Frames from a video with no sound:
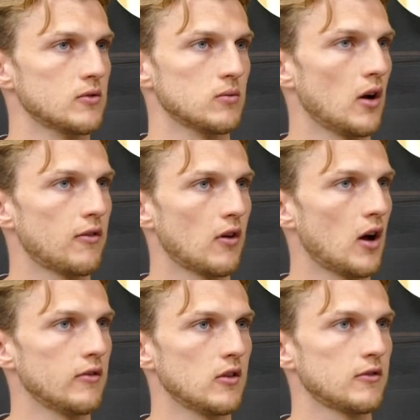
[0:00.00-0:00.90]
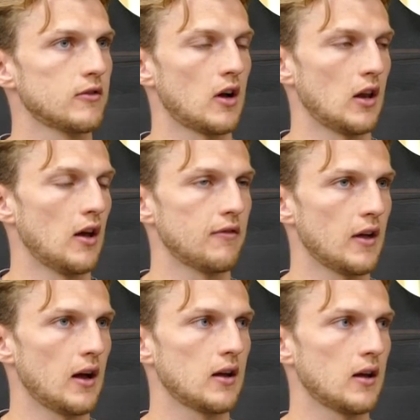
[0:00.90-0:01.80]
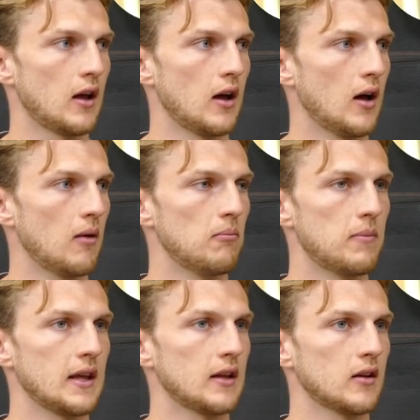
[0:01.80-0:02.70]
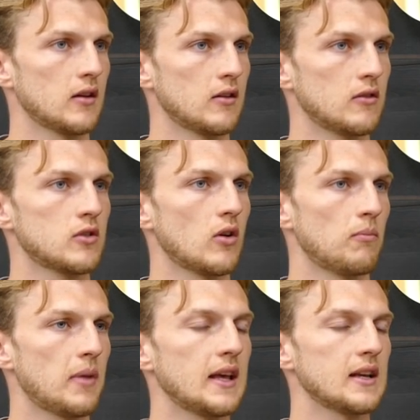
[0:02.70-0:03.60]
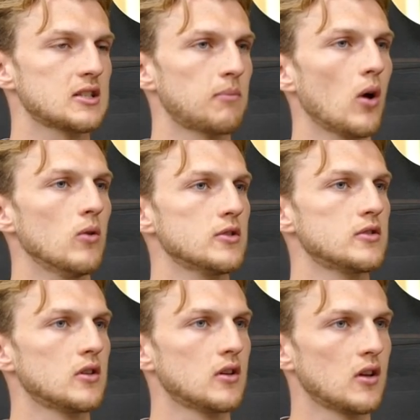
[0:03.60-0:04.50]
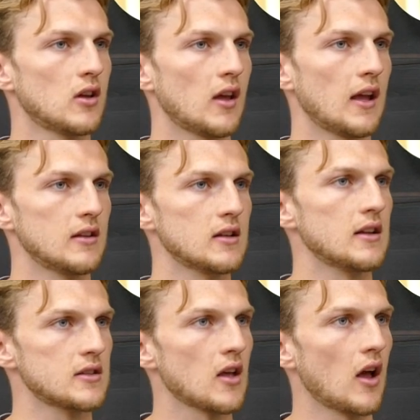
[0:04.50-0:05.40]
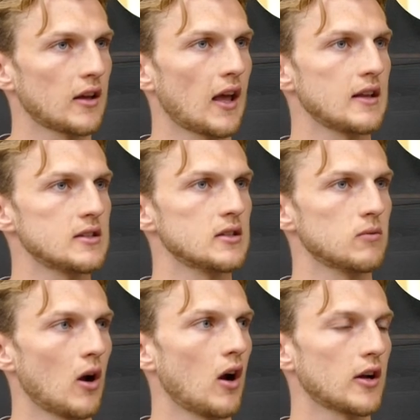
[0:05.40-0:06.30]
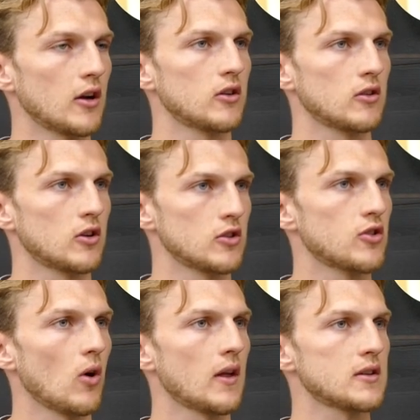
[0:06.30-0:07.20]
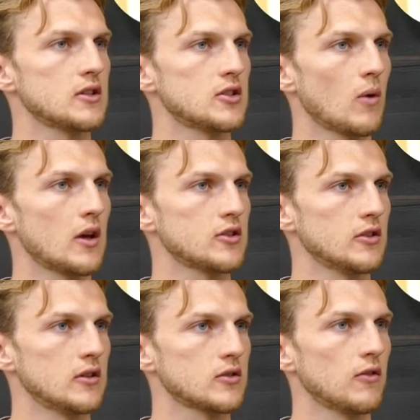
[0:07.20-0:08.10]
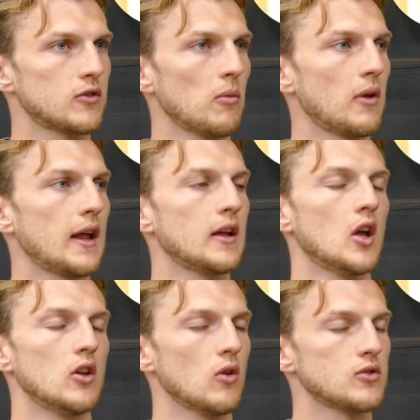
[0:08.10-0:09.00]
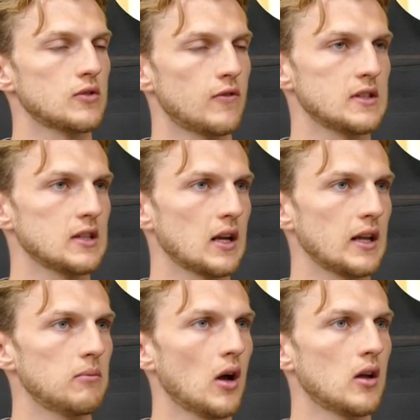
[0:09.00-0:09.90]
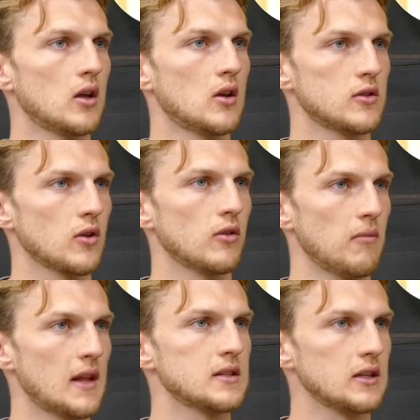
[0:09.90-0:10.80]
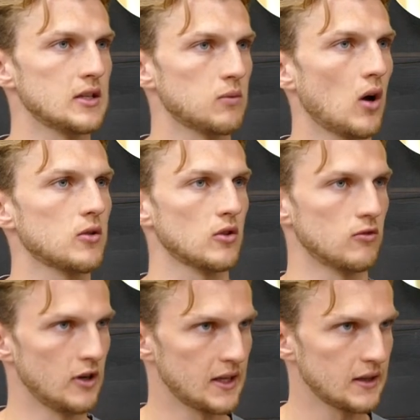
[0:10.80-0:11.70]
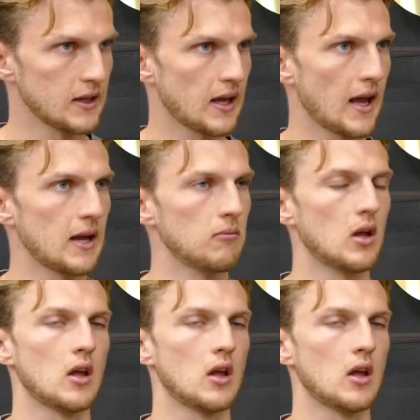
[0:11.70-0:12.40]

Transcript: is what I thrive off. I love that being exposed in certain cases where I can control that situation and sort of dominate, not just physically but sort of mentally as well, sort of reading the game,